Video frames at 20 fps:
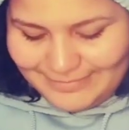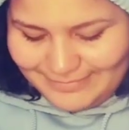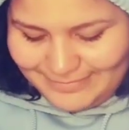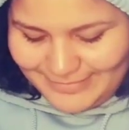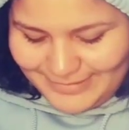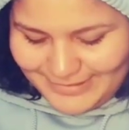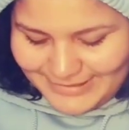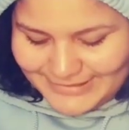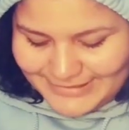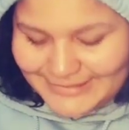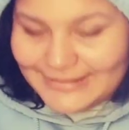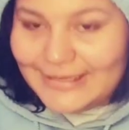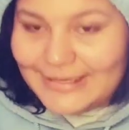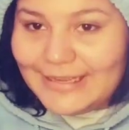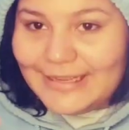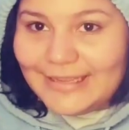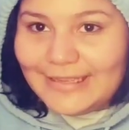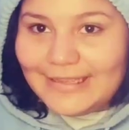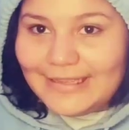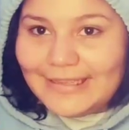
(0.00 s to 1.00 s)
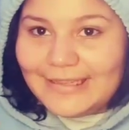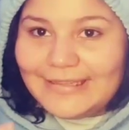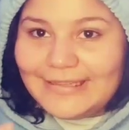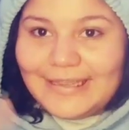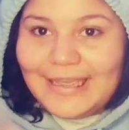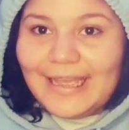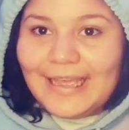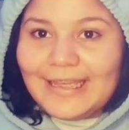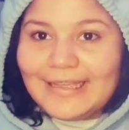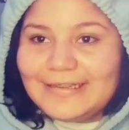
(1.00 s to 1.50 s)
but, uh,
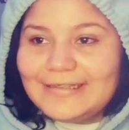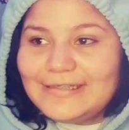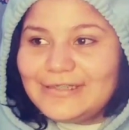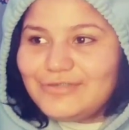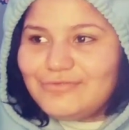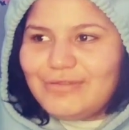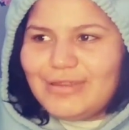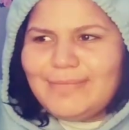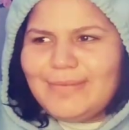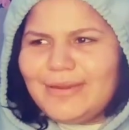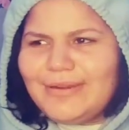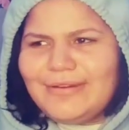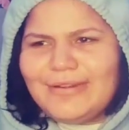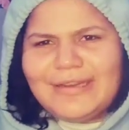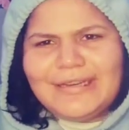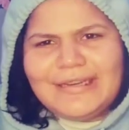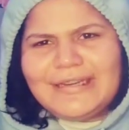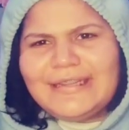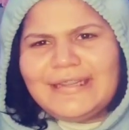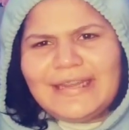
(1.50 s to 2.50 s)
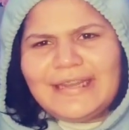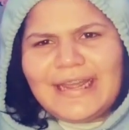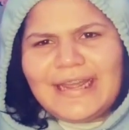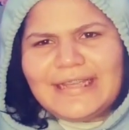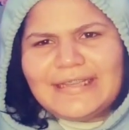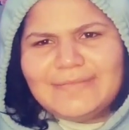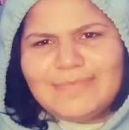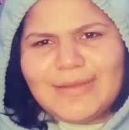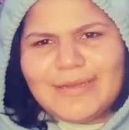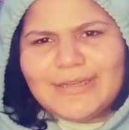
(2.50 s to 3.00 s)
yeah, just way better ending than I
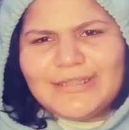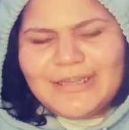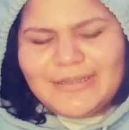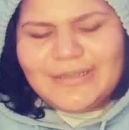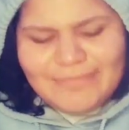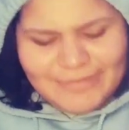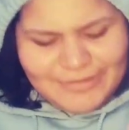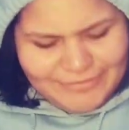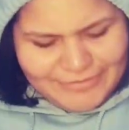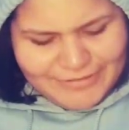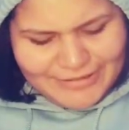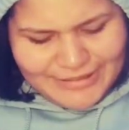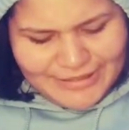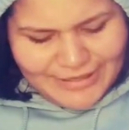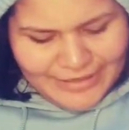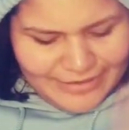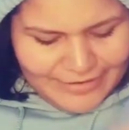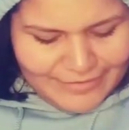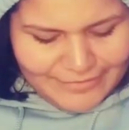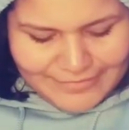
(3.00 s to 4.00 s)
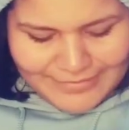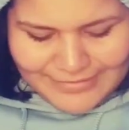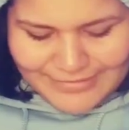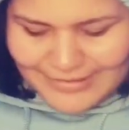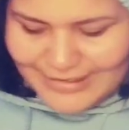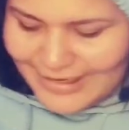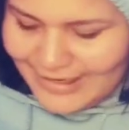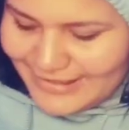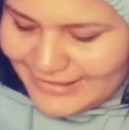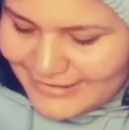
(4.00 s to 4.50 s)
expected, which was, you know,
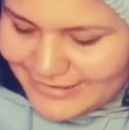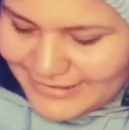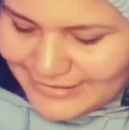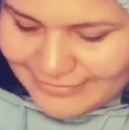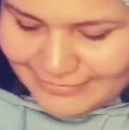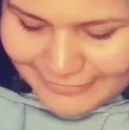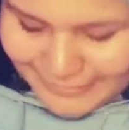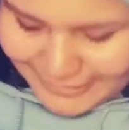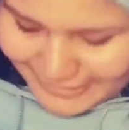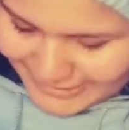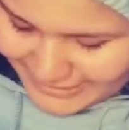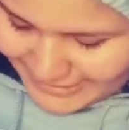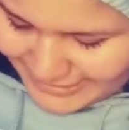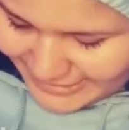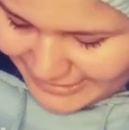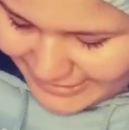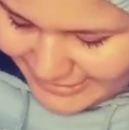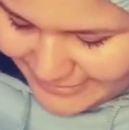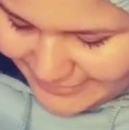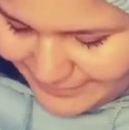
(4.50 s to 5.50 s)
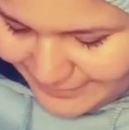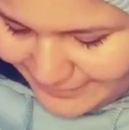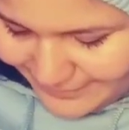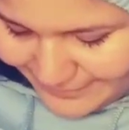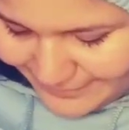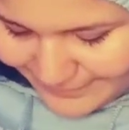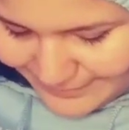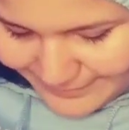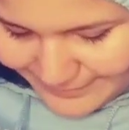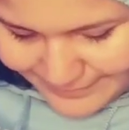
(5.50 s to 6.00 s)
nice and whatnot.
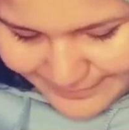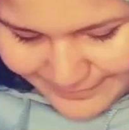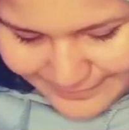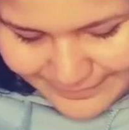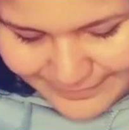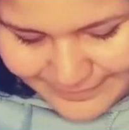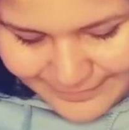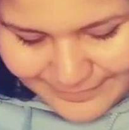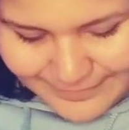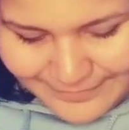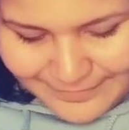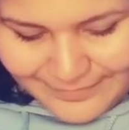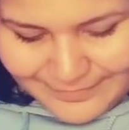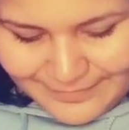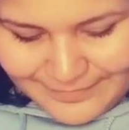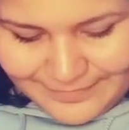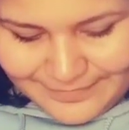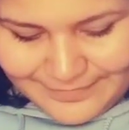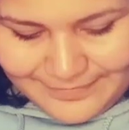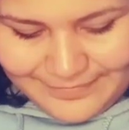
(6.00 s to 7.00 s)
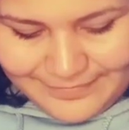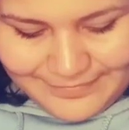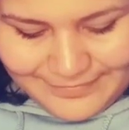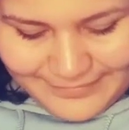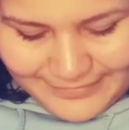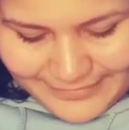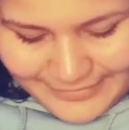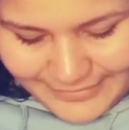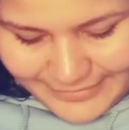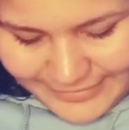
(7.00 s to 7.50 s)
Mm-hmm
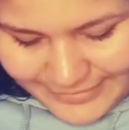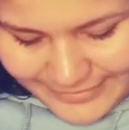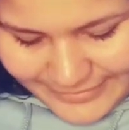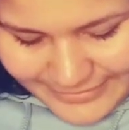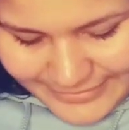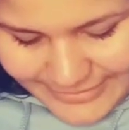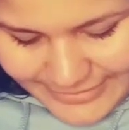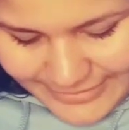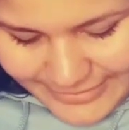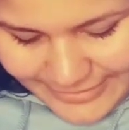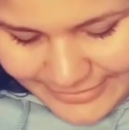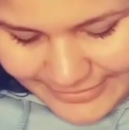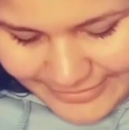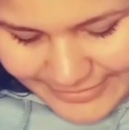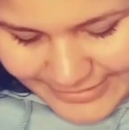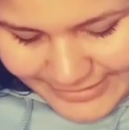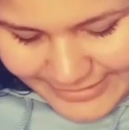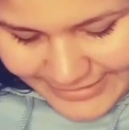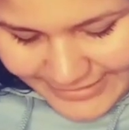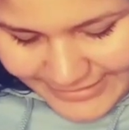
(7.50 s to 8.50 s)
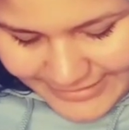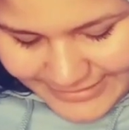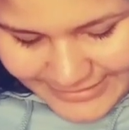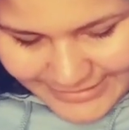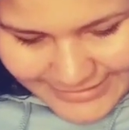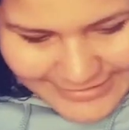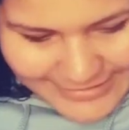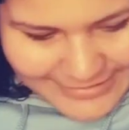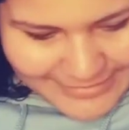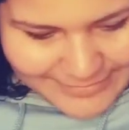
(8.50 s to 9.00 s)
also
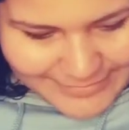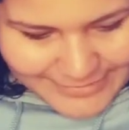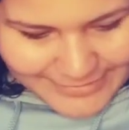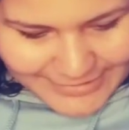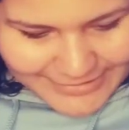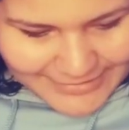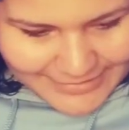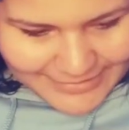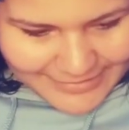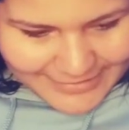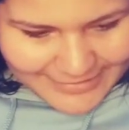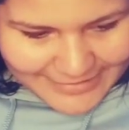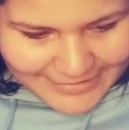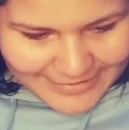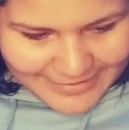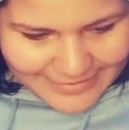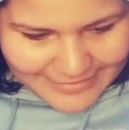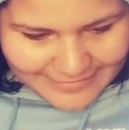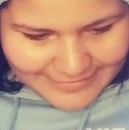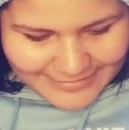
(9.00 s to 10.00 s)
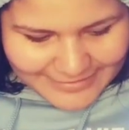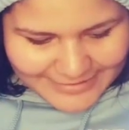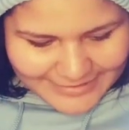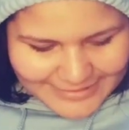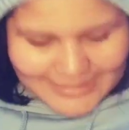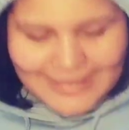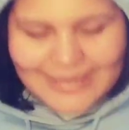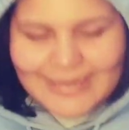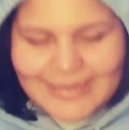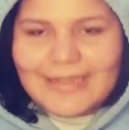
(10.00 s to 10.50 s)
just i'm just looking down
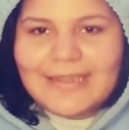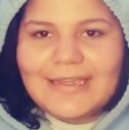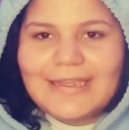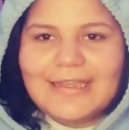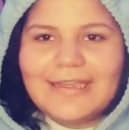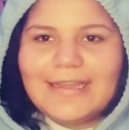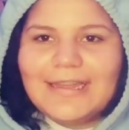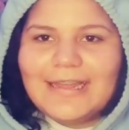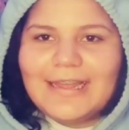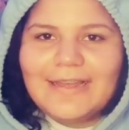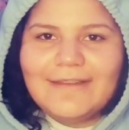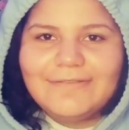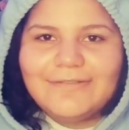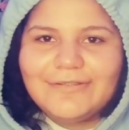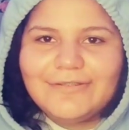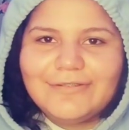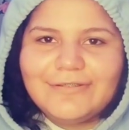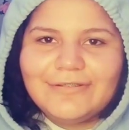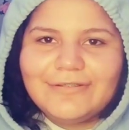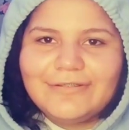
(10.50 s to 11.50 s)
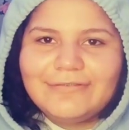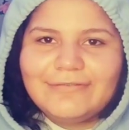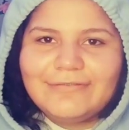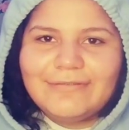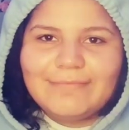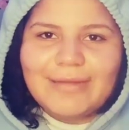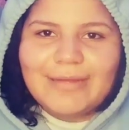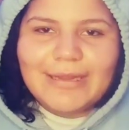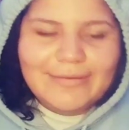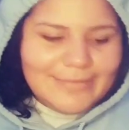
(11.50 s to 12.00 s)
because i have to
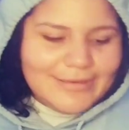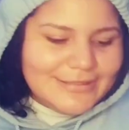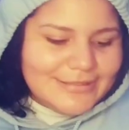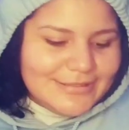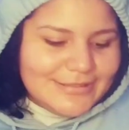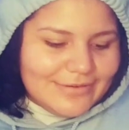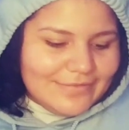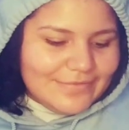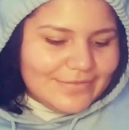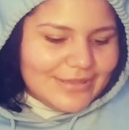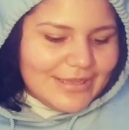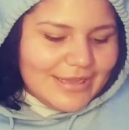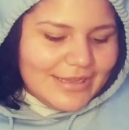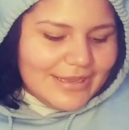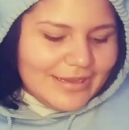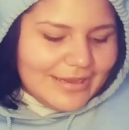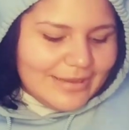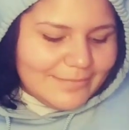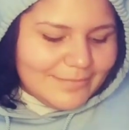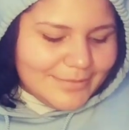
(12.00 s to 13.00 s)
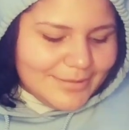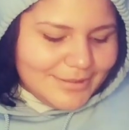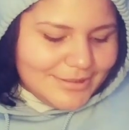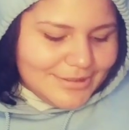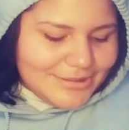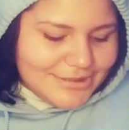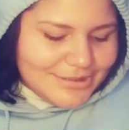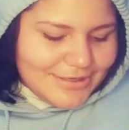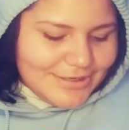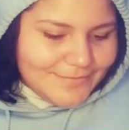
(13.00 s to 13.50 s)
remind myself that i'm gonna
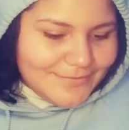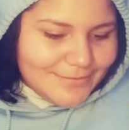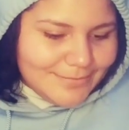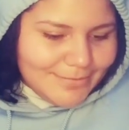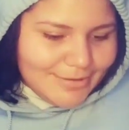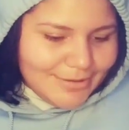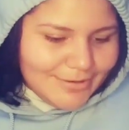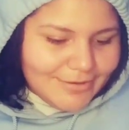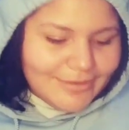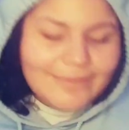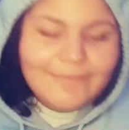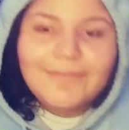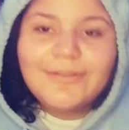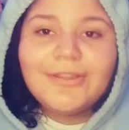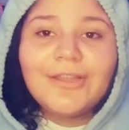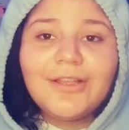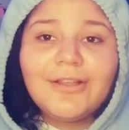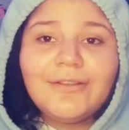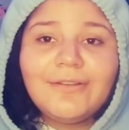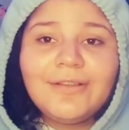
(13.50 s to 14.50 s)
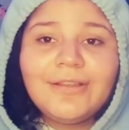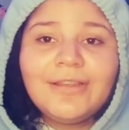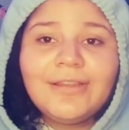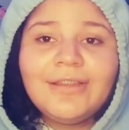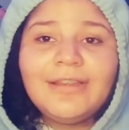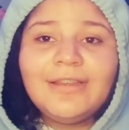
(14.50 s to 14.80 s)
shave tomorrow even though